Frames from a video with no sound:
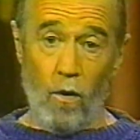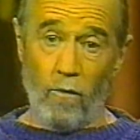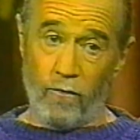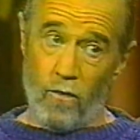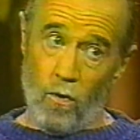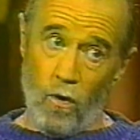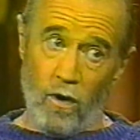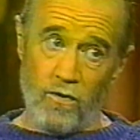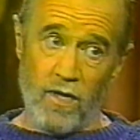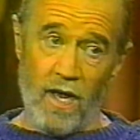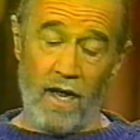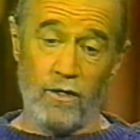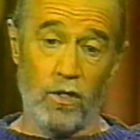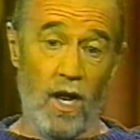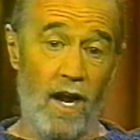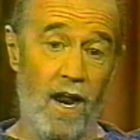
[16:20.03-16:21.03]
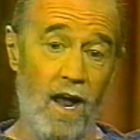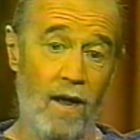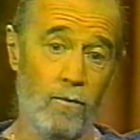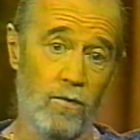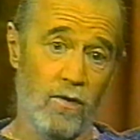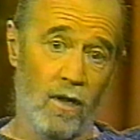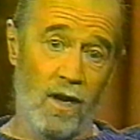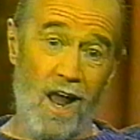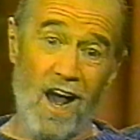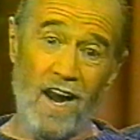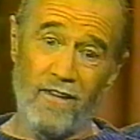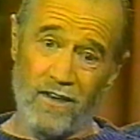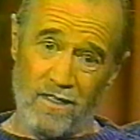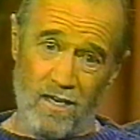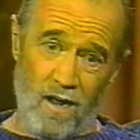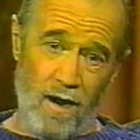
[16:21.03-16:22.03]
oh, of course. And I was, a lot
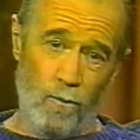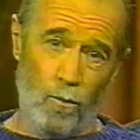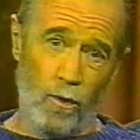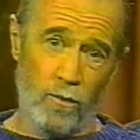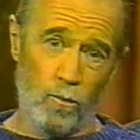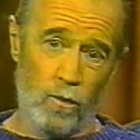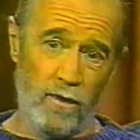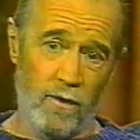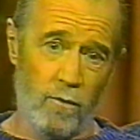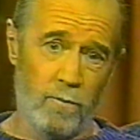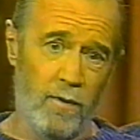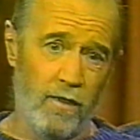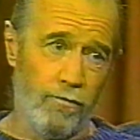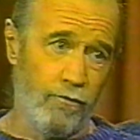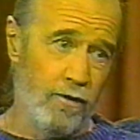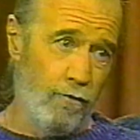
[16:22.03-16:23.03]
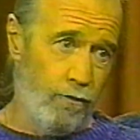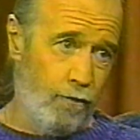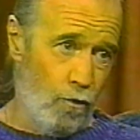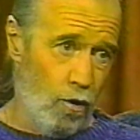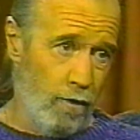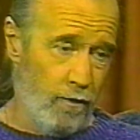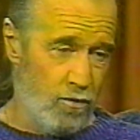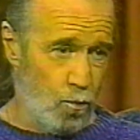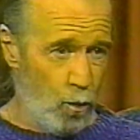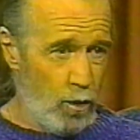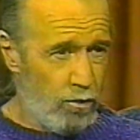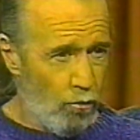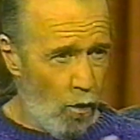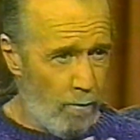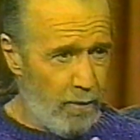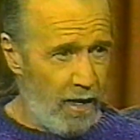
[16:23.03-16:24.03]
of the time, when there'd be 3 or 4 of us, we
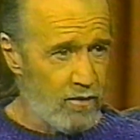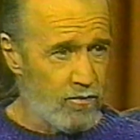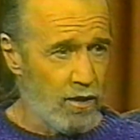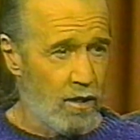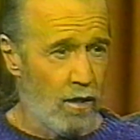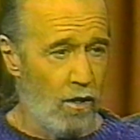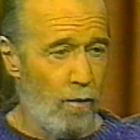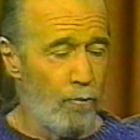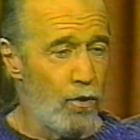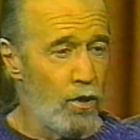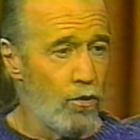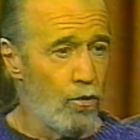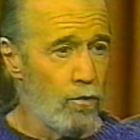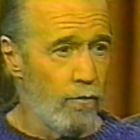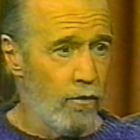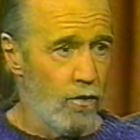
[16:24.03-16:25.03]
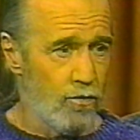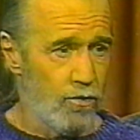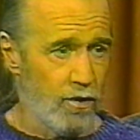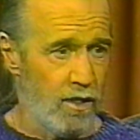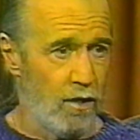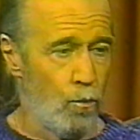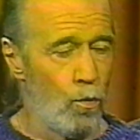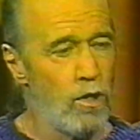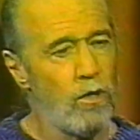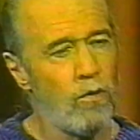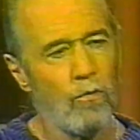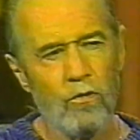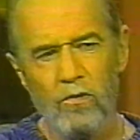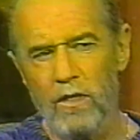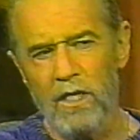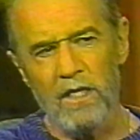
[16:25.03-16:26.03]
grew up next to Columbia University, and we
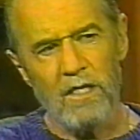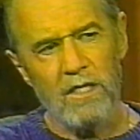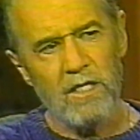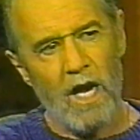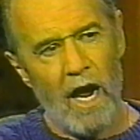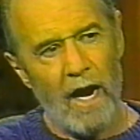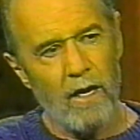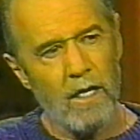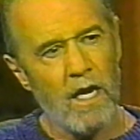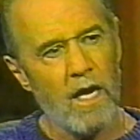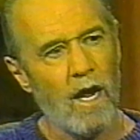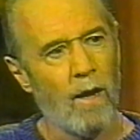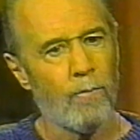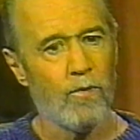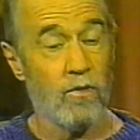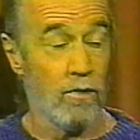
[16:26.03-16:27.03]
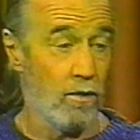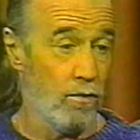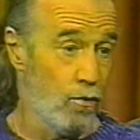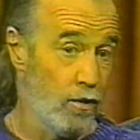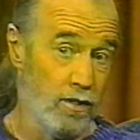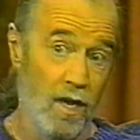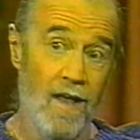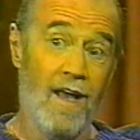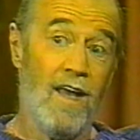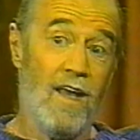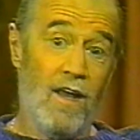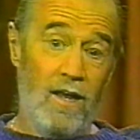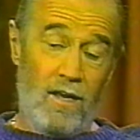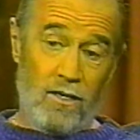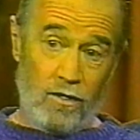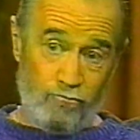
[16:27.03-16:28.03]
used the entire campus, including
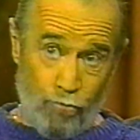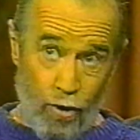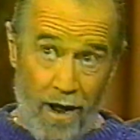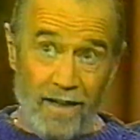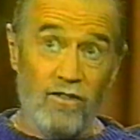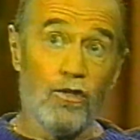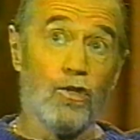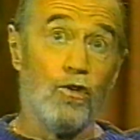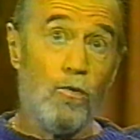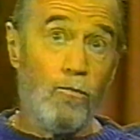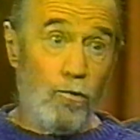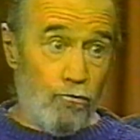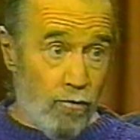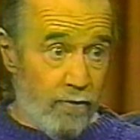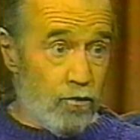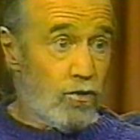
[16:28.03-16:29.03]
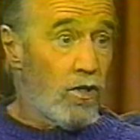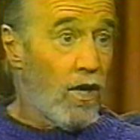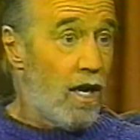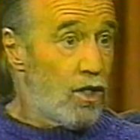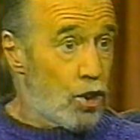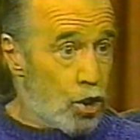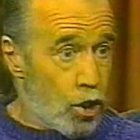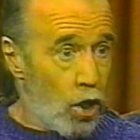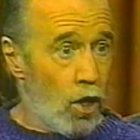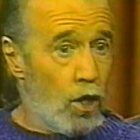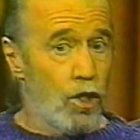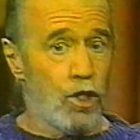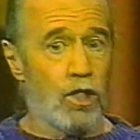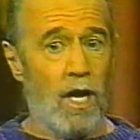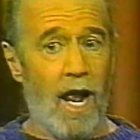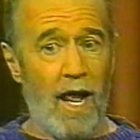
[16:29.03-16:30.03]
Grant's Tomb and Riverside
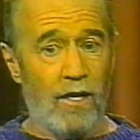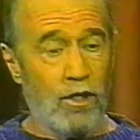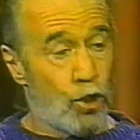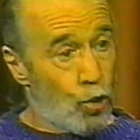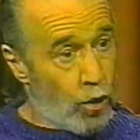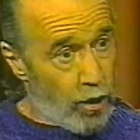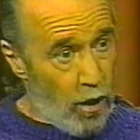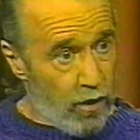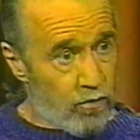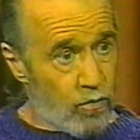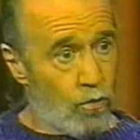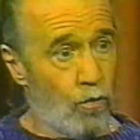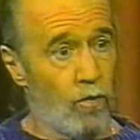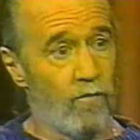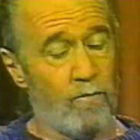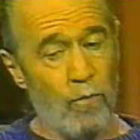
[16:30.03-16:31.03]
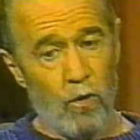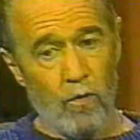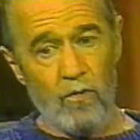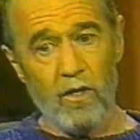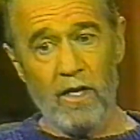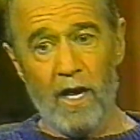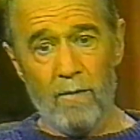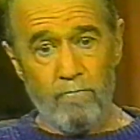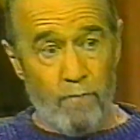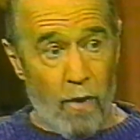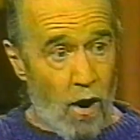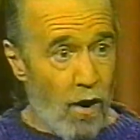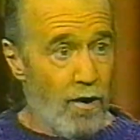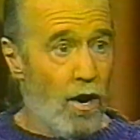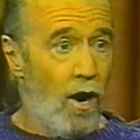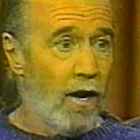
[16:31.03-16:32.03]
Church and Juilliard School of Music and
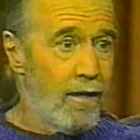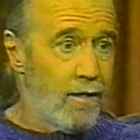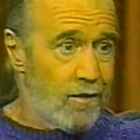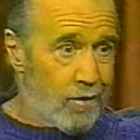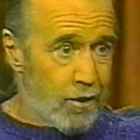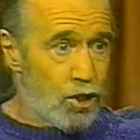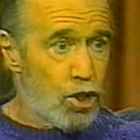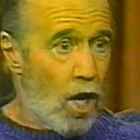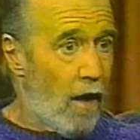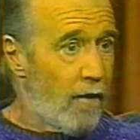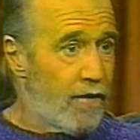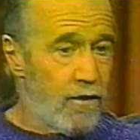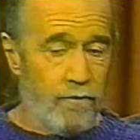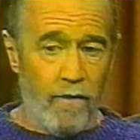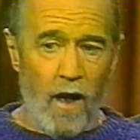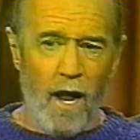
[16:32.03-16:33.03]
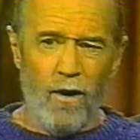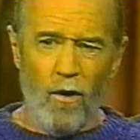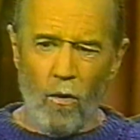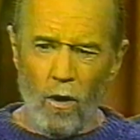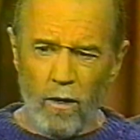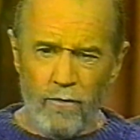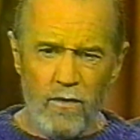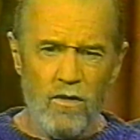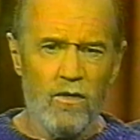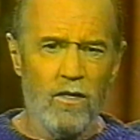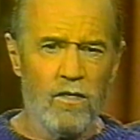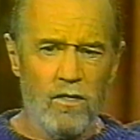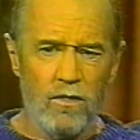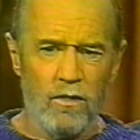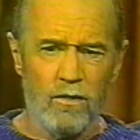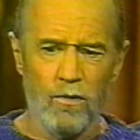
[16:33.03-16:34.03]
Barnard and St. John the Divine. All of these
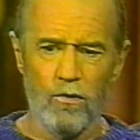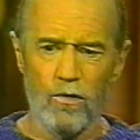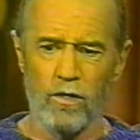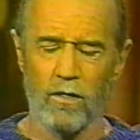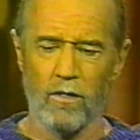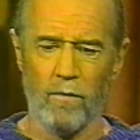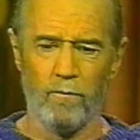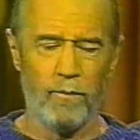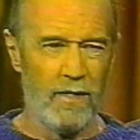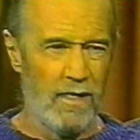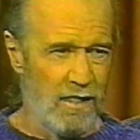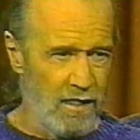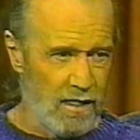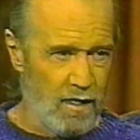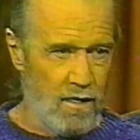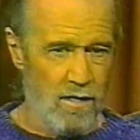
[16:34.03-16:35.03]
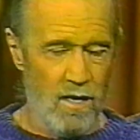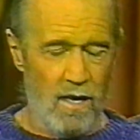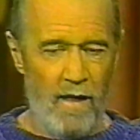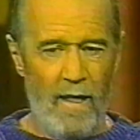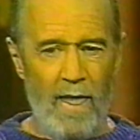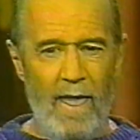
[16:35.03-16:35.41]
institutional buildings